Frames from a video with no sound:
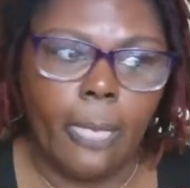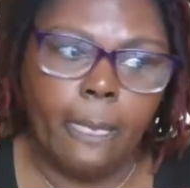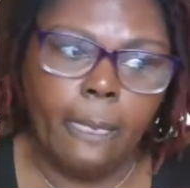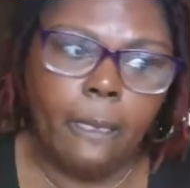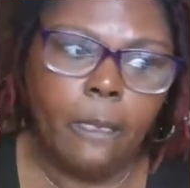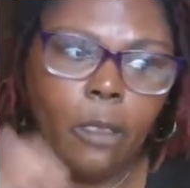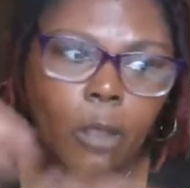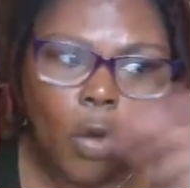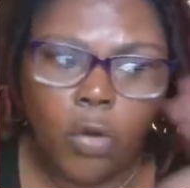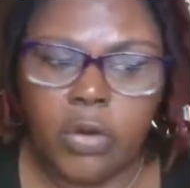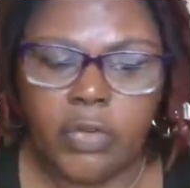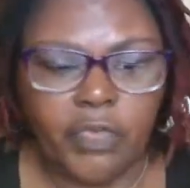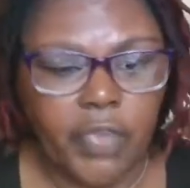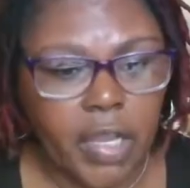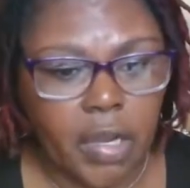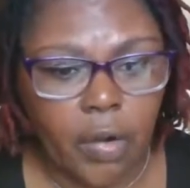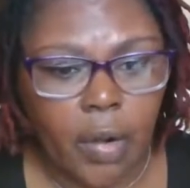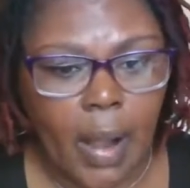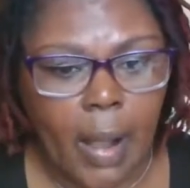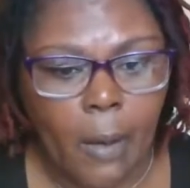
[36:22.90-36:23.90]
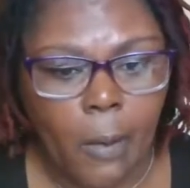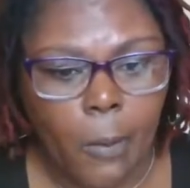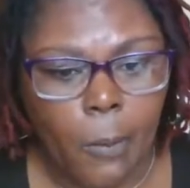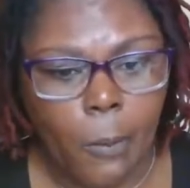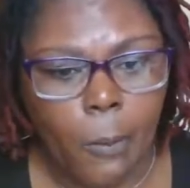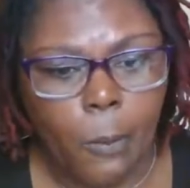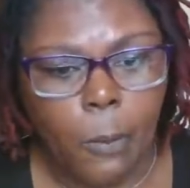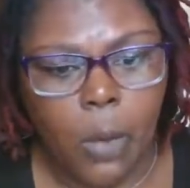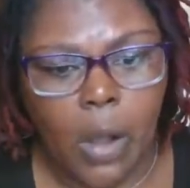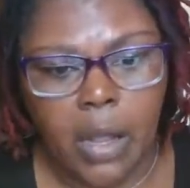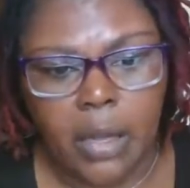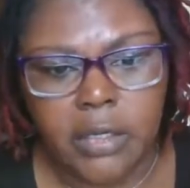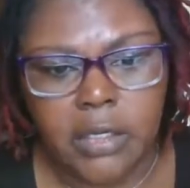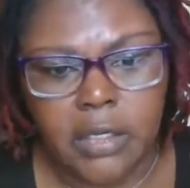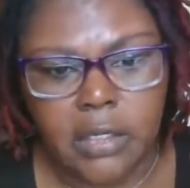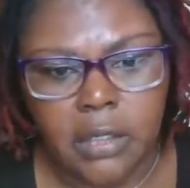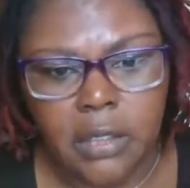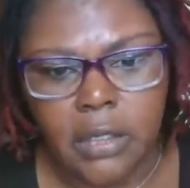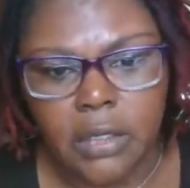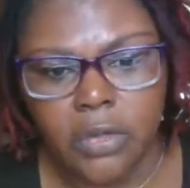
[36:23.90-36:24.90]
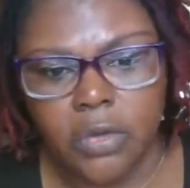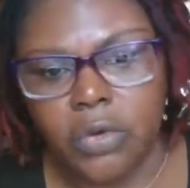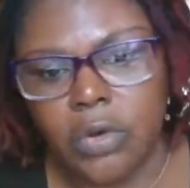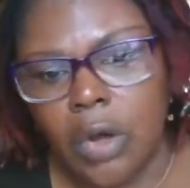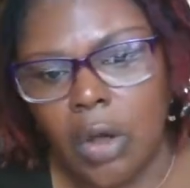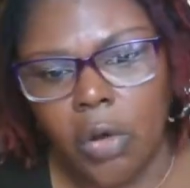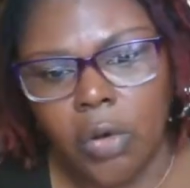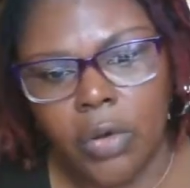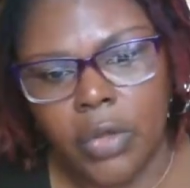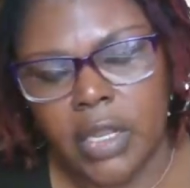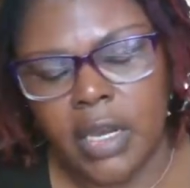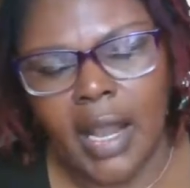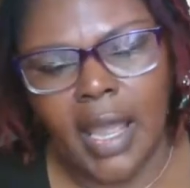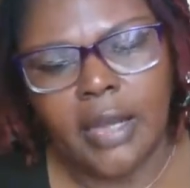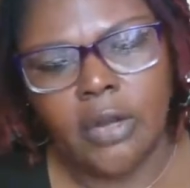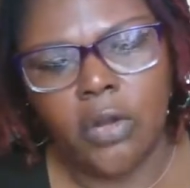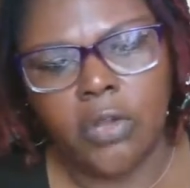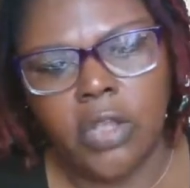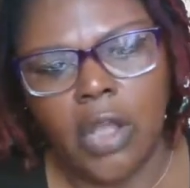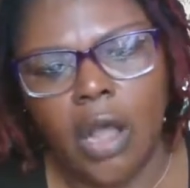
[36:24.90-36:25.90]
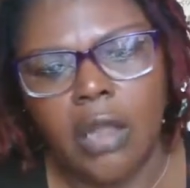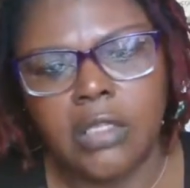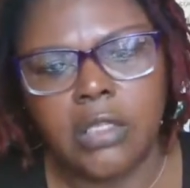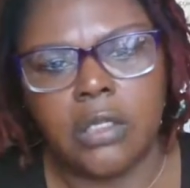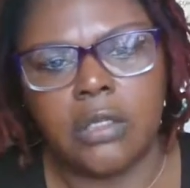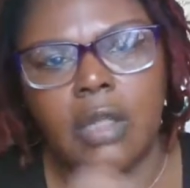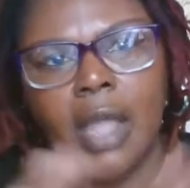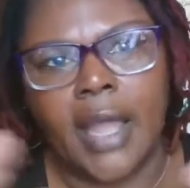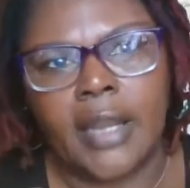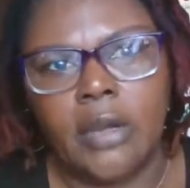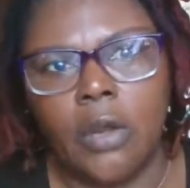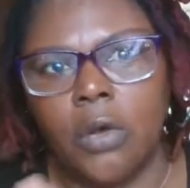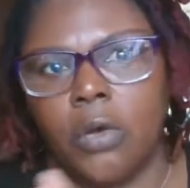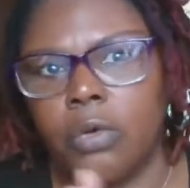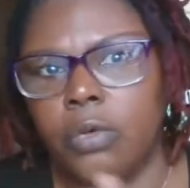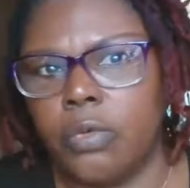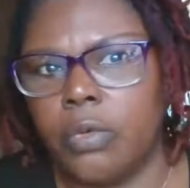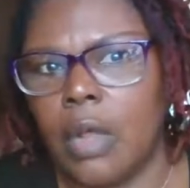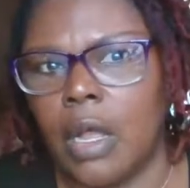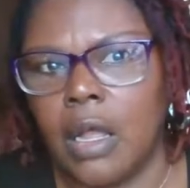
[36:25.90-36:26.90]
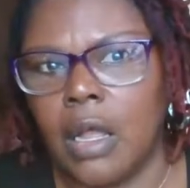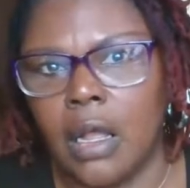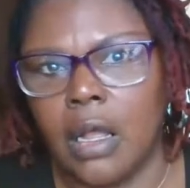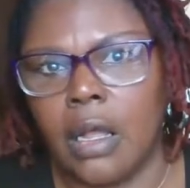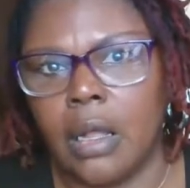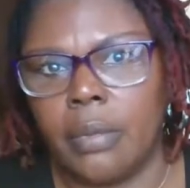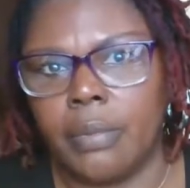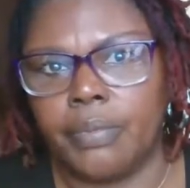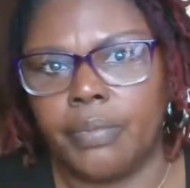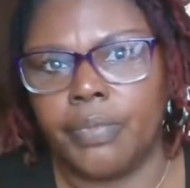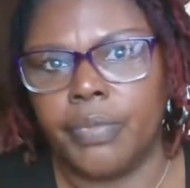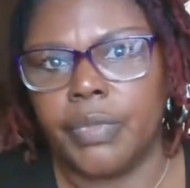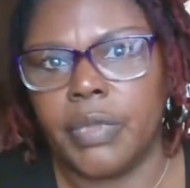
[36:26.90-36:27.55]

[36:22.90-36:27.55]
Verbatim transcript: you know, to figure out what, you know, and I know y'all, I know um,